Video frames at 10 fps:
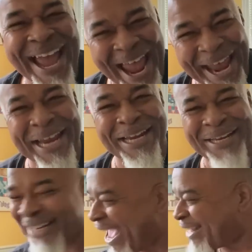Ain't
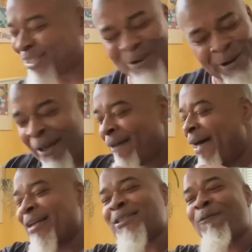it? That's the
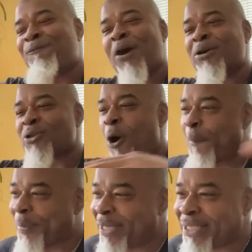that's the first
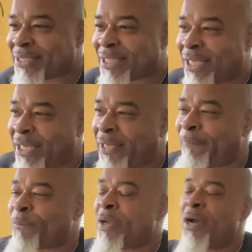opening
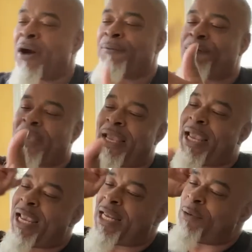scene of
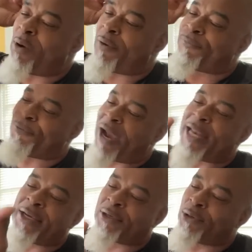anyone.
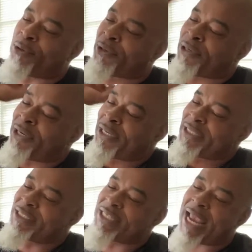Freddy Krueger,
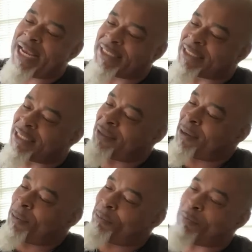Jason,
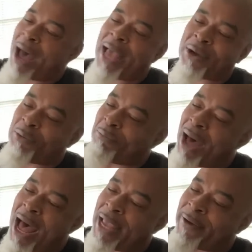Michael
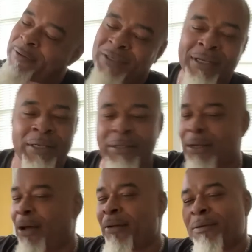Myers,
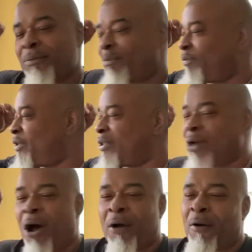uh, the
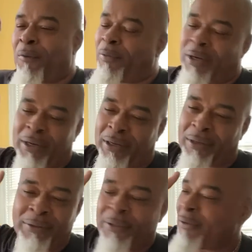doggone uh,
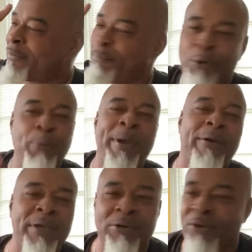uh,
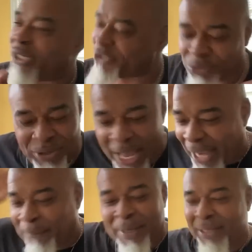Blueberry Crunch, you
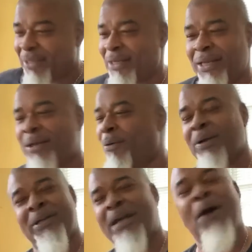name it. You
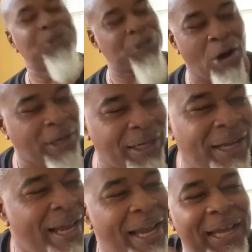don't count Chocula,
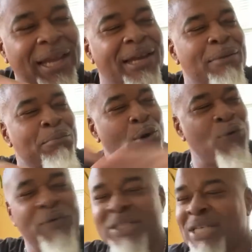any of them movies.